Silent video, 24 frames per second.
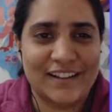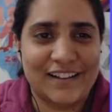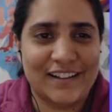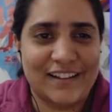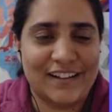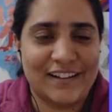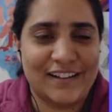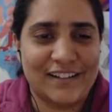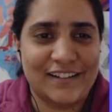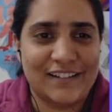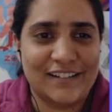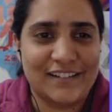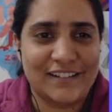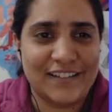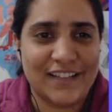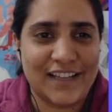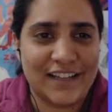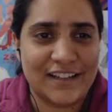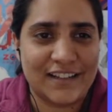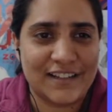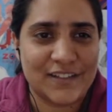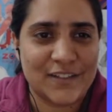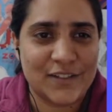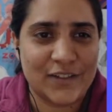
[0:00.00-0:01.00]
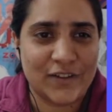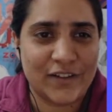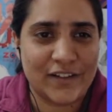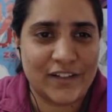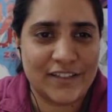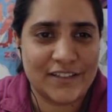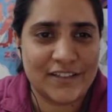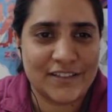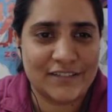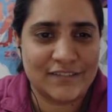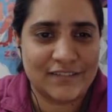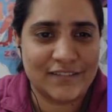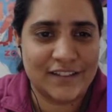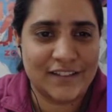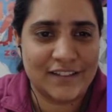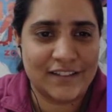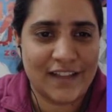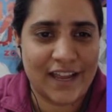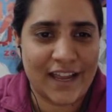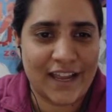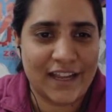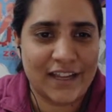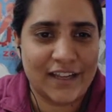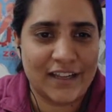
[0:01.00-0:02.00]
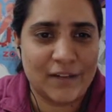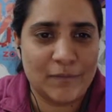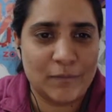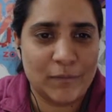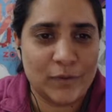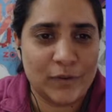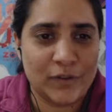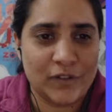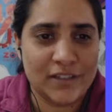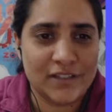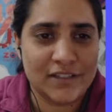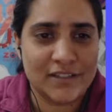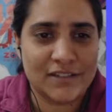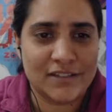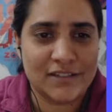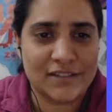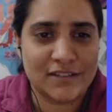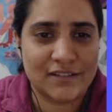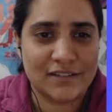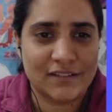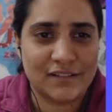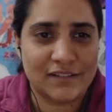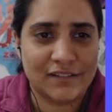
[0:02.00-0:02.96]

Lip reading: Yeah, sorry. So the angle mode is